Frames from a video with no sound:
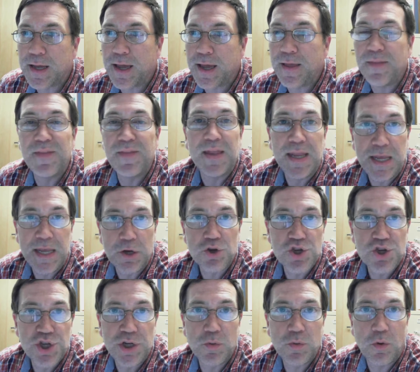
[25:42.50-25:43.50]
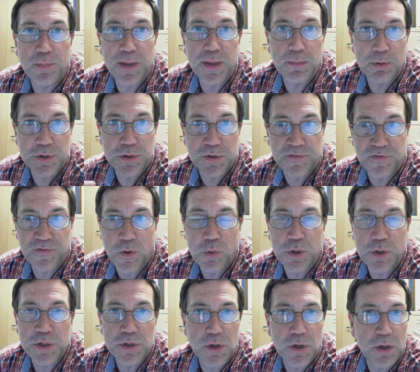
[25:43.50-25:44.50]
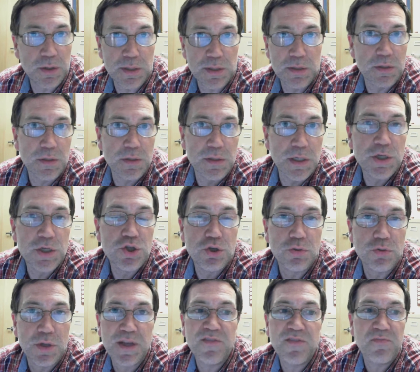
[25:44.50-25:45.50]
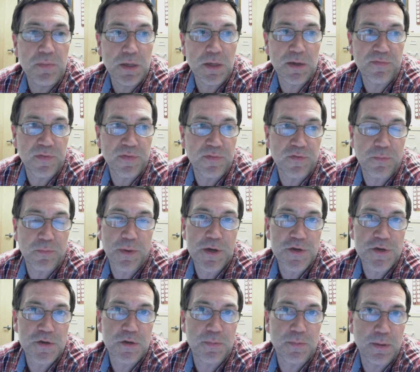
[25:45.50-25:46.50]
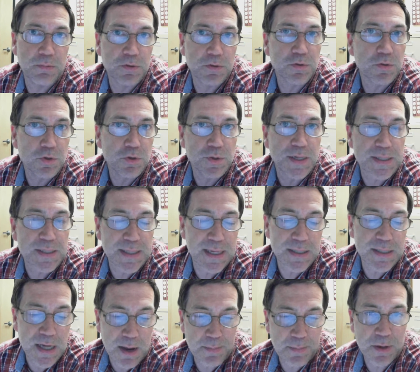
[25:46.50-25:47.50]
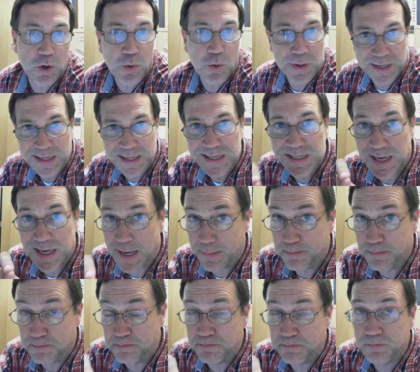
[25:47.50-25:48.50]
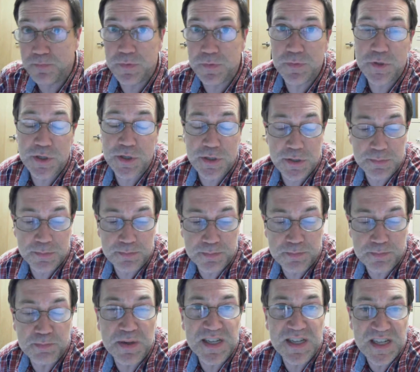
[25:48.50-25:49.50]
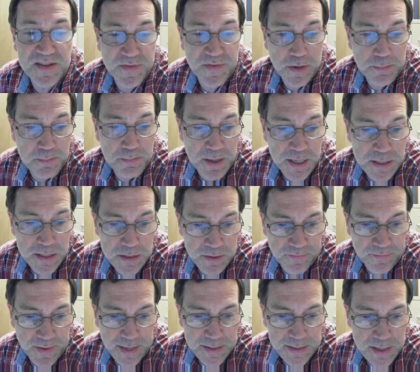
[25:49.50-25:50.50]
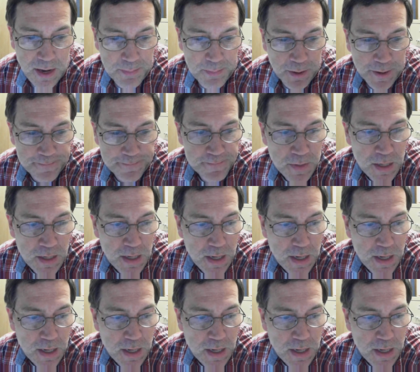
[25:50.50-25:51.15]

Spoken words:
And then he or she will be able to focus on, did you give me enough information to be able to address that topic, or at least a specific piece of that topic.